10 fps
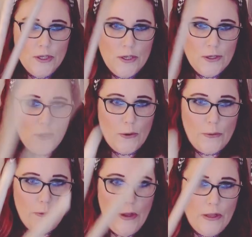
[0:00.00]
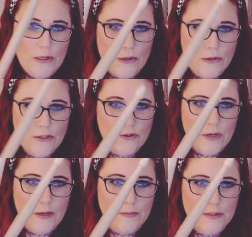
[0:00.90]
go learn the
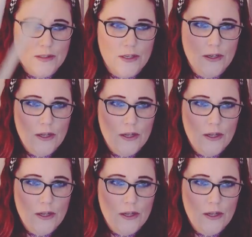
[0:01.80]
drums.